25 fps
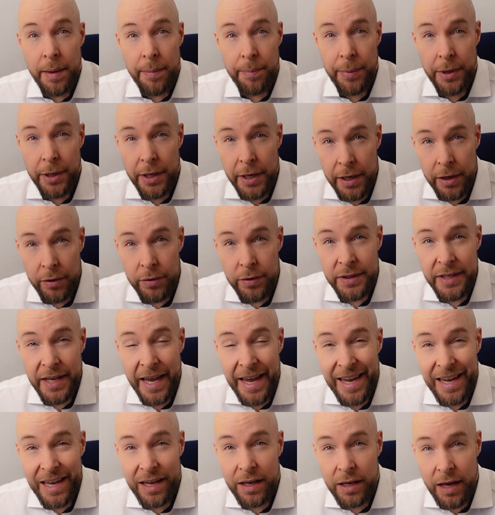But here is
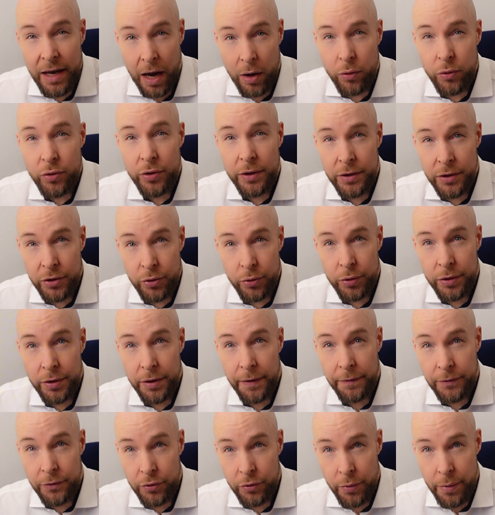a
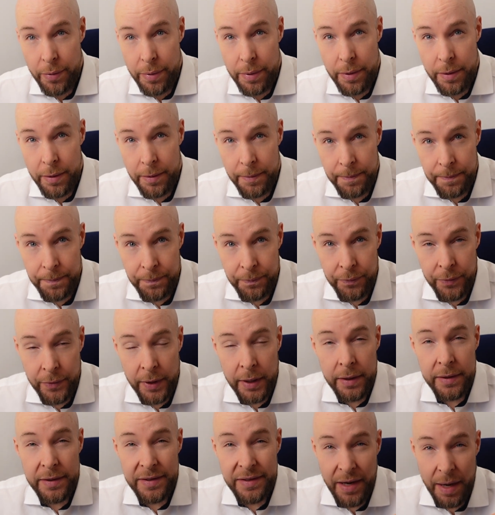counterintuitive truth.
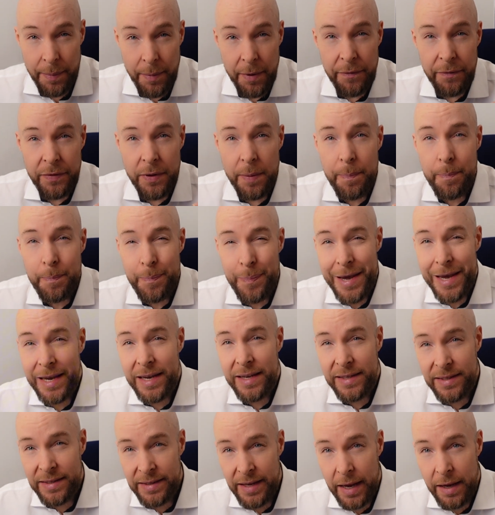Some of the
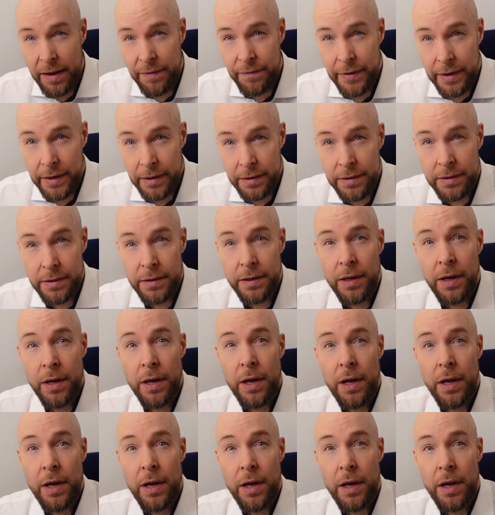biggest savings